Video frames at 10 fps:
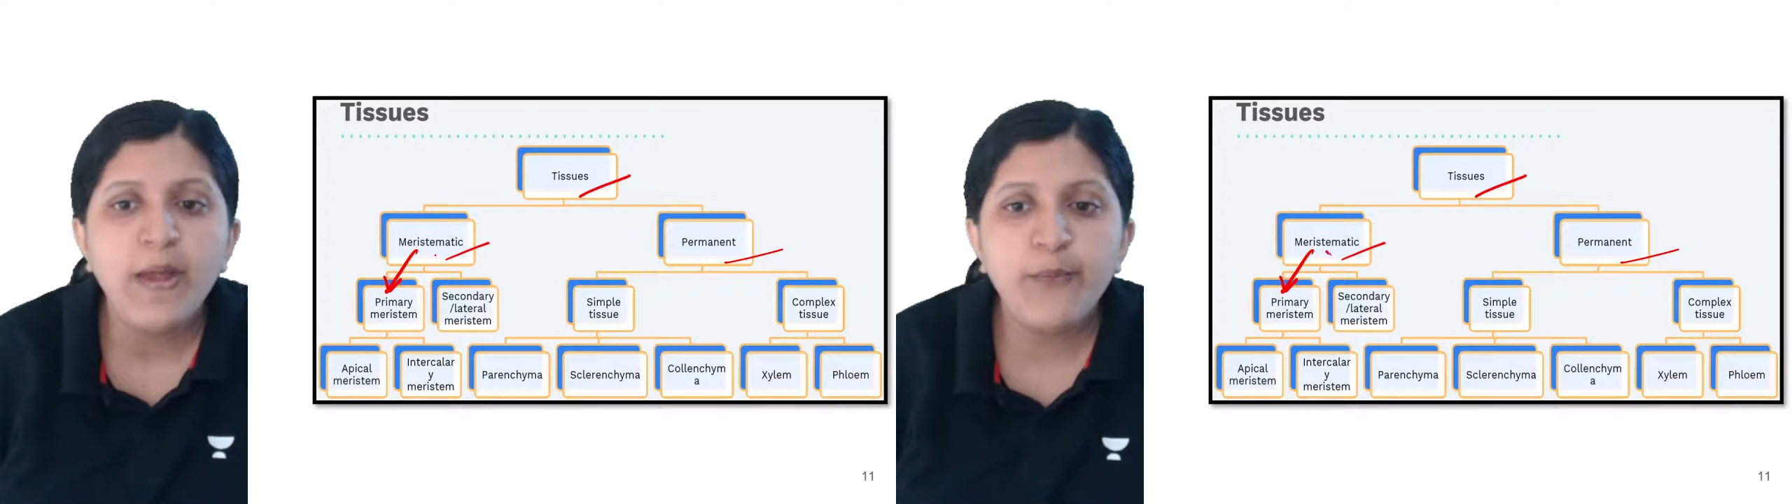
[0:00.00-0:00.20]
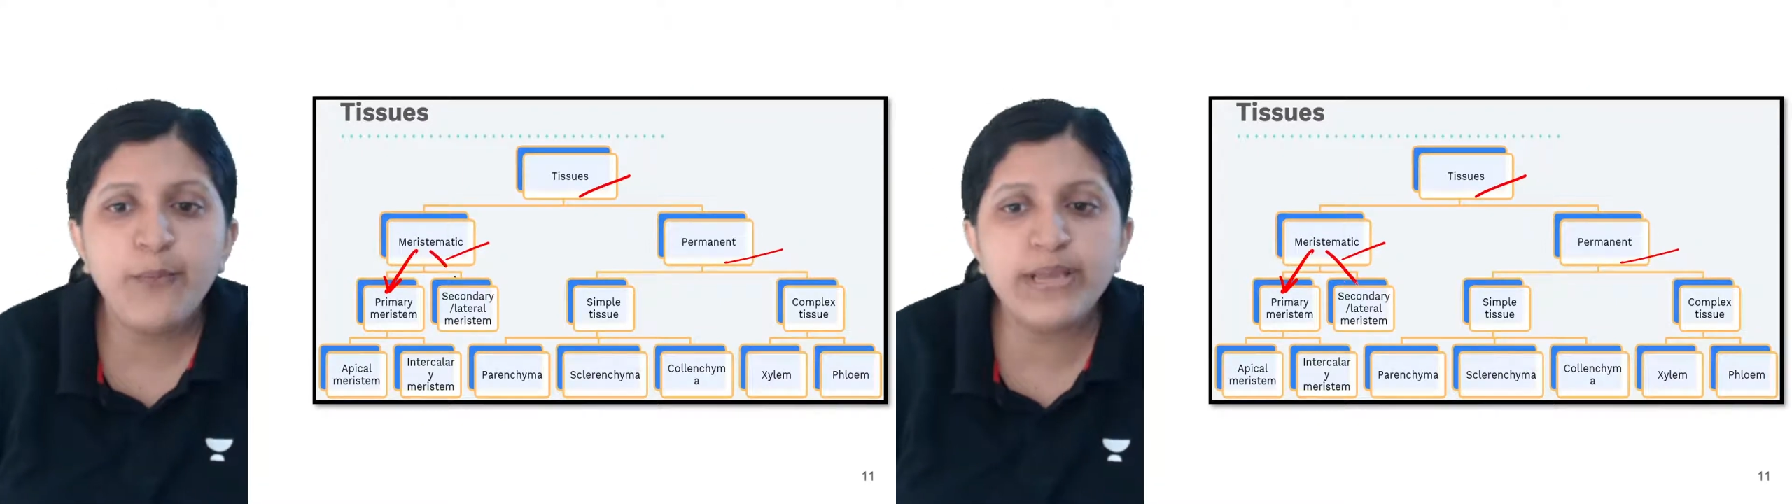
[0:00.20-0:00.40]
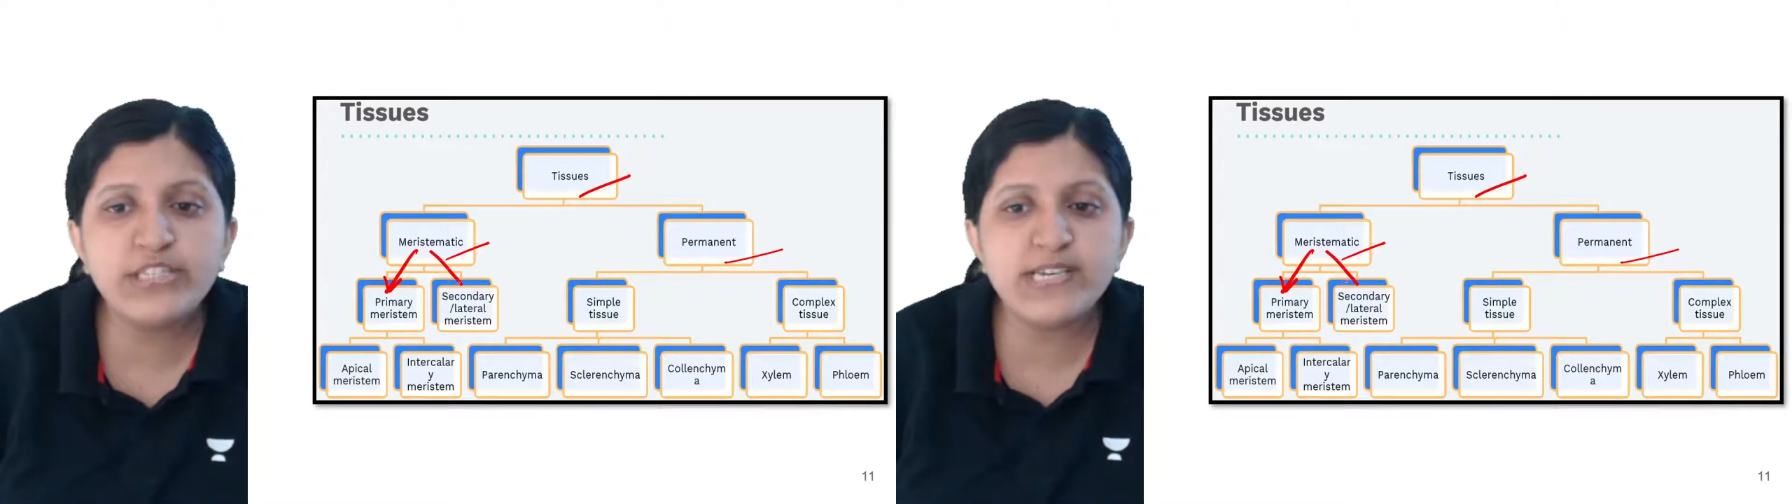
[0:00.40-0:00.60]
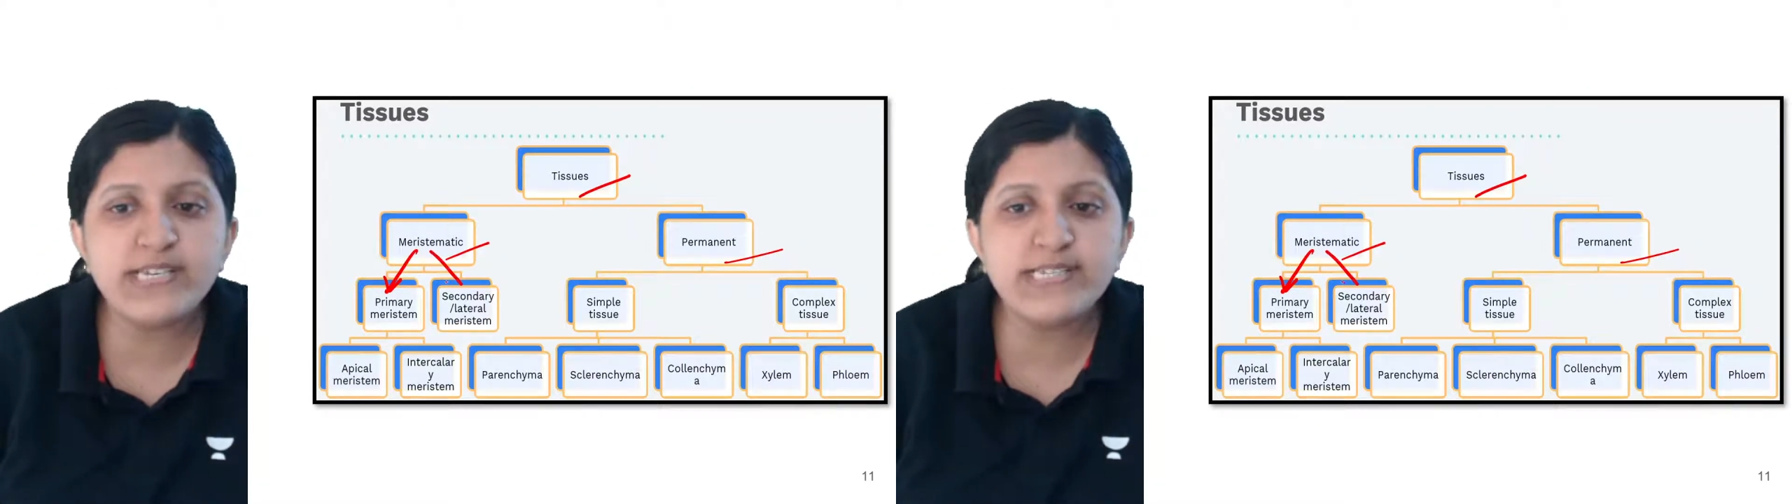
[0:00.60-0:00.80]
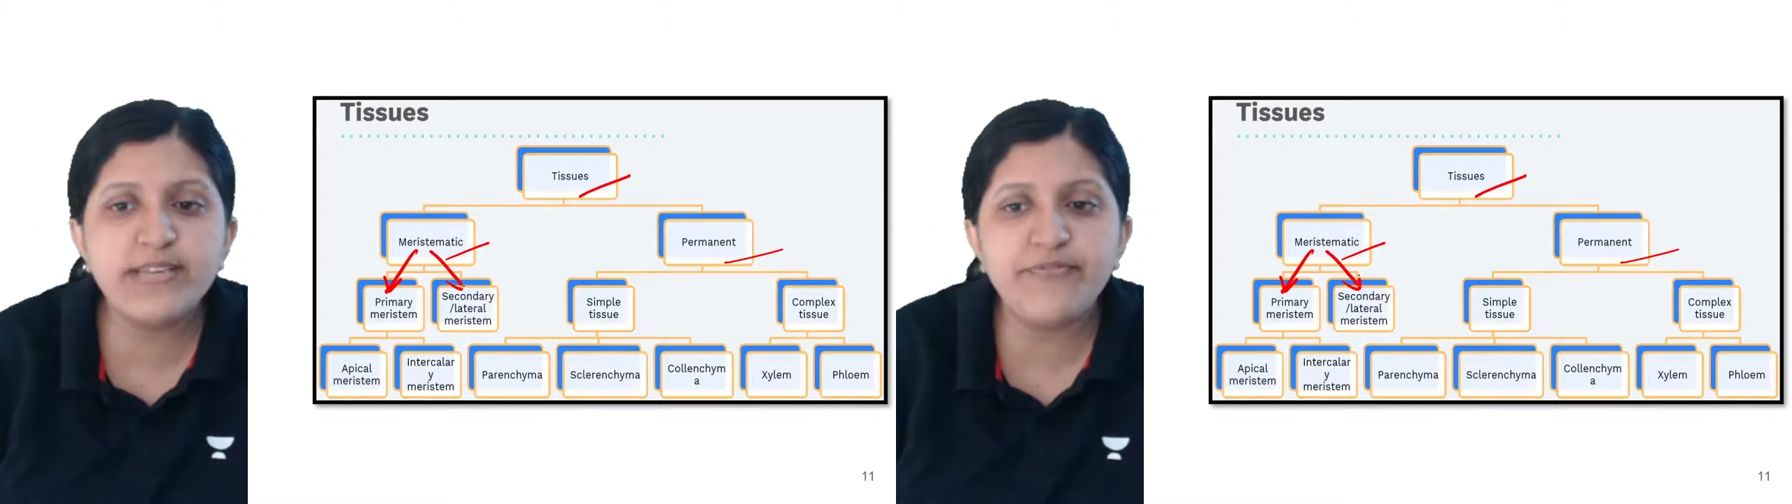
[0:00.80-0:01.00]
which
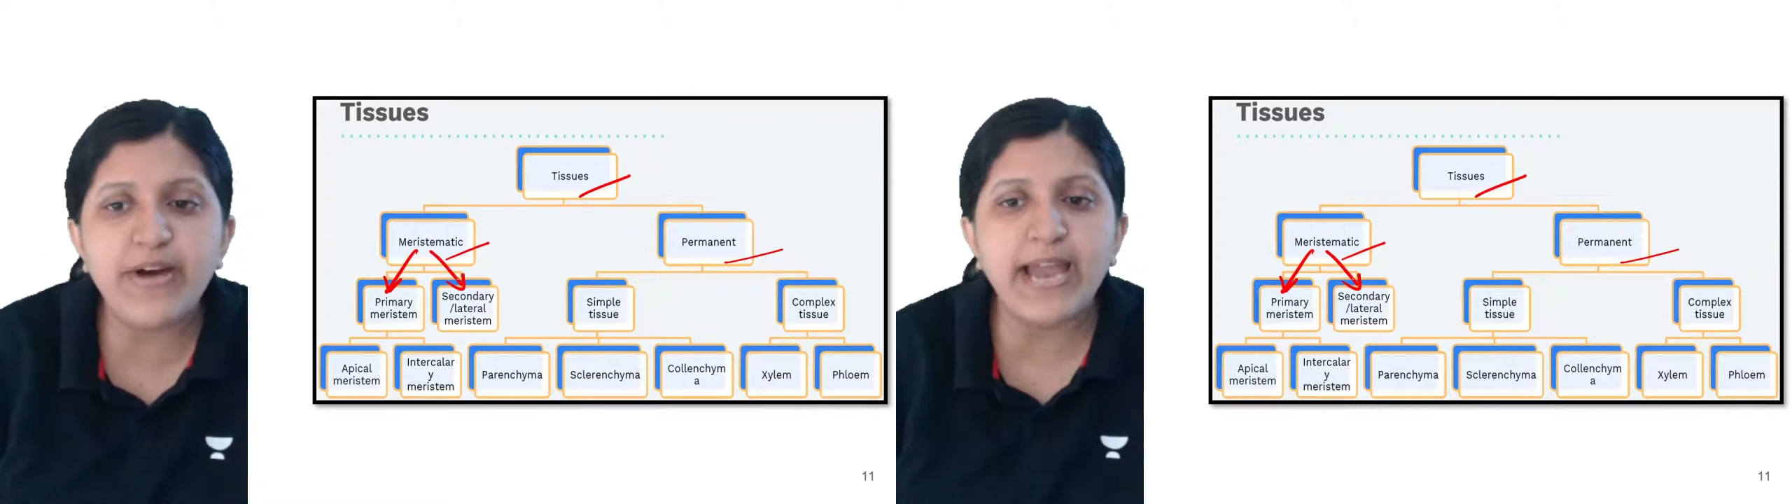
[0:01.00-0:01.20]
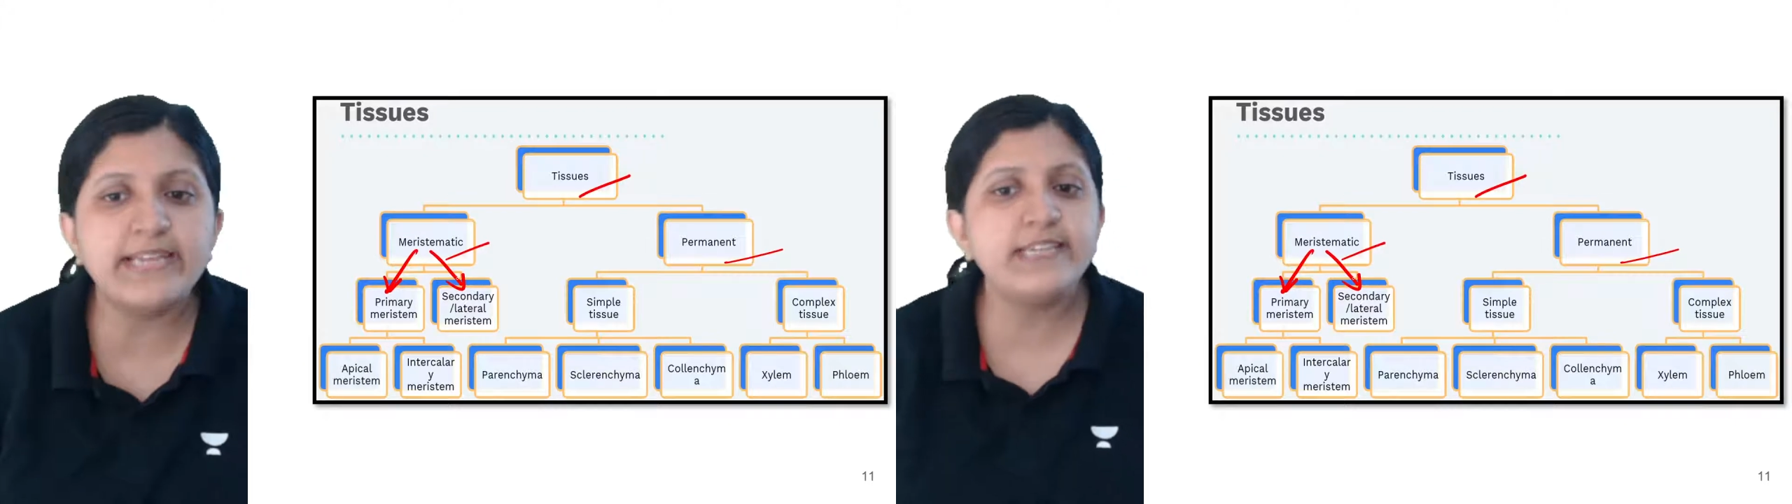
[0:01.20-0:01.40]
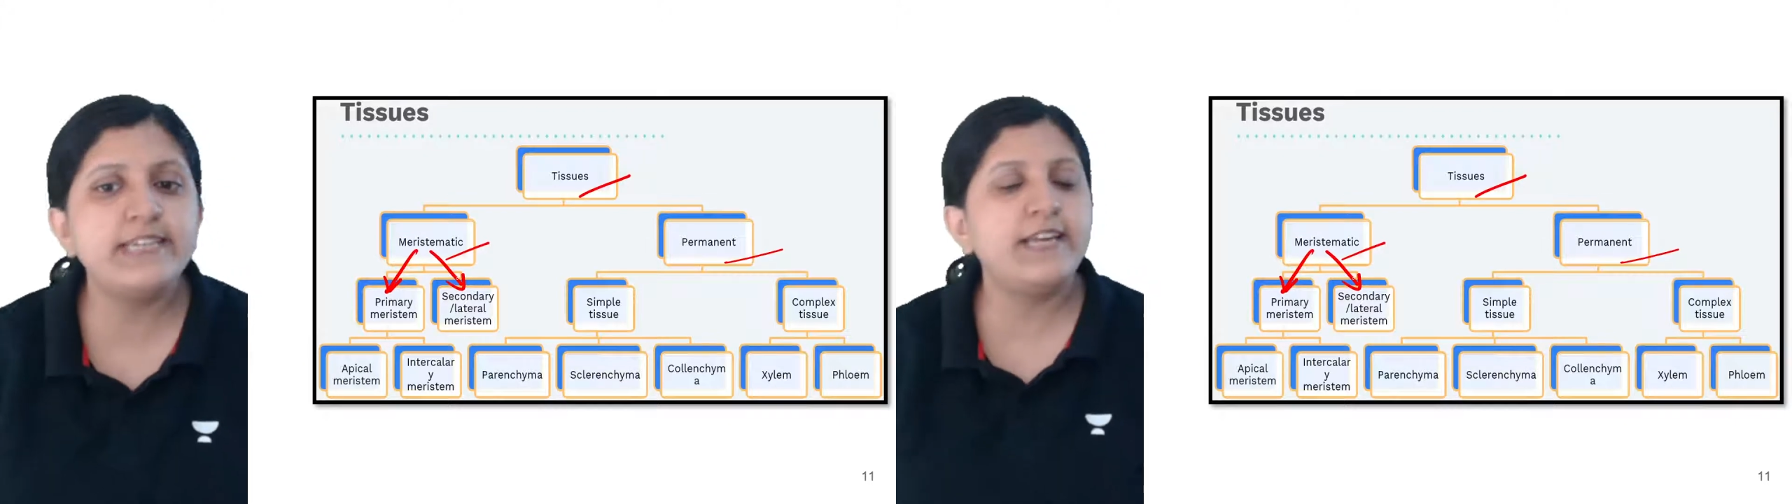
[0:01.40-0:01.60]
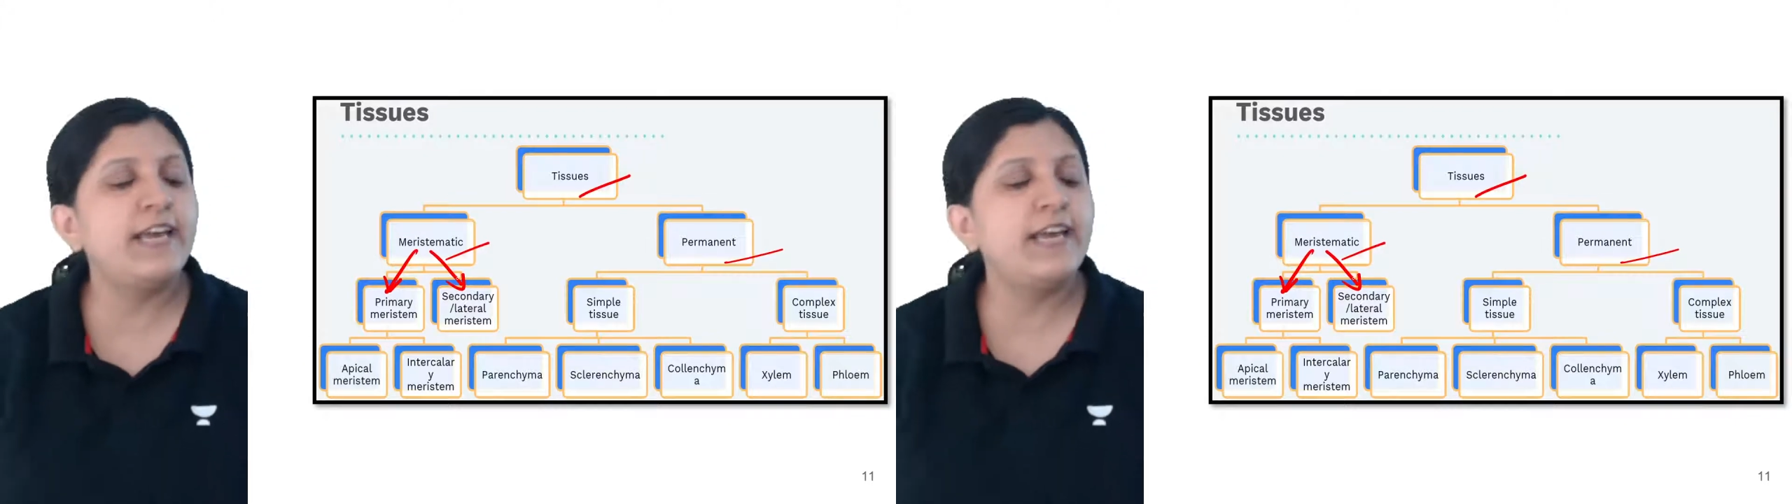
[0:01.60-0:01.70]
is divided